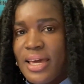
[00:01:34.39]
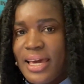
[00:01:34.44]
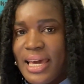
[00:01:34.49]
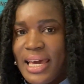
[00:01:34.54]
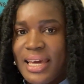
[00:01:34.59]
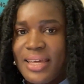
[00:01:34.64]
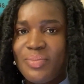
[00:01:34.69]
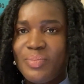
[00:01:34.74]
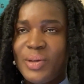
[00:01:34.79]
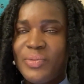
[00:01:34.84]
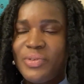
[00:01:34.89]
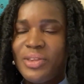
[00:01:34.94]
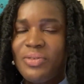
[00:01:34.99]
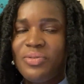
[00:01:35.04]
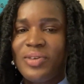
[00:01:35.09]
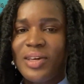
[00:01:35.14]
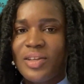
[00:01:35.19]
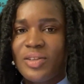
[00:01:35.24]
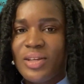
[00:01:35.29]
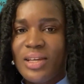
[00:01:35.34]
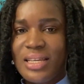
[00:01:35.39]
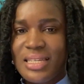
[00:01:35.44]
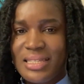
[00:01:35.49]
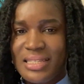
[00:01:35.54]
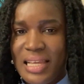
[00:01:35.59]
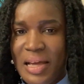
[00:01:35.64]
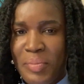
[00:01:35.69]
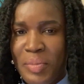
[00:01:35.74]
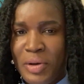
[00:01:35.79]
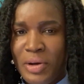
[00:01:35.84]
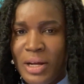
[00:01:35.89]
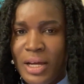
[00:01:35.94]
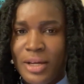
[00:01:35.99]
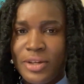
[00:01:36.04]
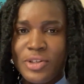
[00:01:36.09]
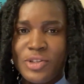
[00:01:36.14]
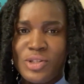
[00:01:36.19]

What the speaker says: and even if you're not a stammerer,